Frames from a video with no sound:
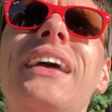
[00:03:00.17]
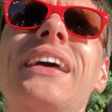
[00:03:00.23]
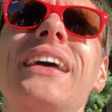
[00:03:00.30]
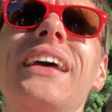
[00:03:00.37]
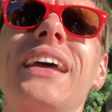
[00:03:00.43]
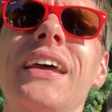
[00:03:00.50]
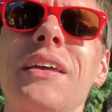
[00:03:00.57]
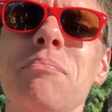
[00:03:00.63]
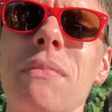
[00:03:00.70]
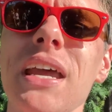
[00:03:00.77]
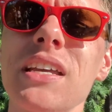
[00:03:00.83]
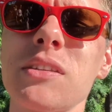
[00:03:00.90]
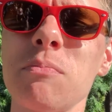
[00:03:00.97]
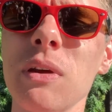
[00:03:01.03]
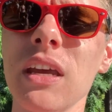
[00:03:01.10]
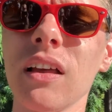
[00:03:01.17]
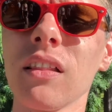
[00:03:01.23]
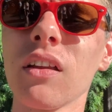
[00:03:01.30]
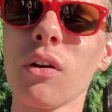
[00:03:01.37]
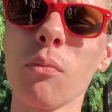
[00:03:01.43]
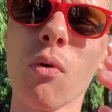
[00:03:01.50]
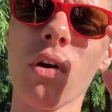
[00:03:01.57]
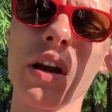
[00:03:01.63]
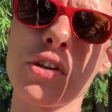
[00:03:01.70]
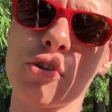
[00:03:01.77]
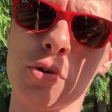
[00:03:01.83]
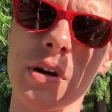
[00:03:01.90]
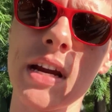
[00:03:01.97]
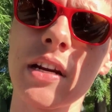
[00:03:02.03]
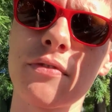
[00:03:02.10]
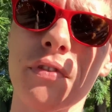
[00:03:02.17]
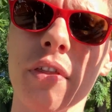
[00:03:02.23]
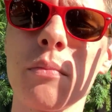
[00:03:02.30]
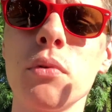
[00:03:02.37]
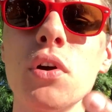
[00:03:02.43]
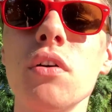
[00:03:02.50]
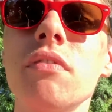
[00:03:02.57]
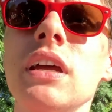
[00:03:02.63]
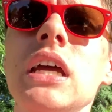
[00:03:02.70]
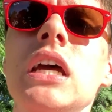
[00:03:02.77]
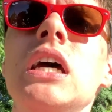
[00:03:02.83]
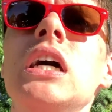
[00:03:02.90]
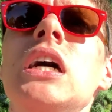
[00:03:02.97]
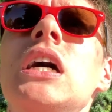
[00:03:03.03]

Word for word: it makes me a little more intrigued for the movie,